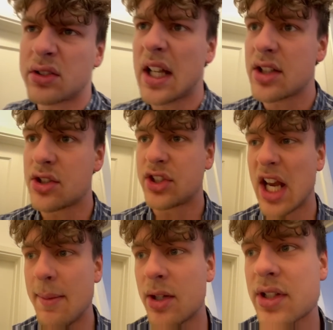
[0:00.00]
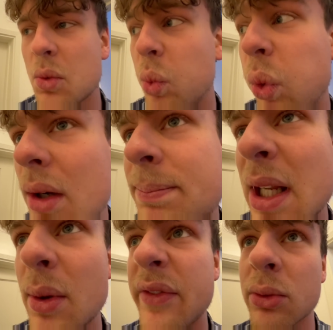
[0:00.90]
That's a shame. I was like one pin
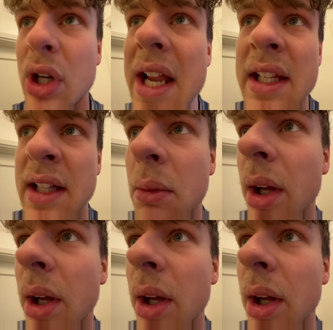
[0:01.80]
away from cracking that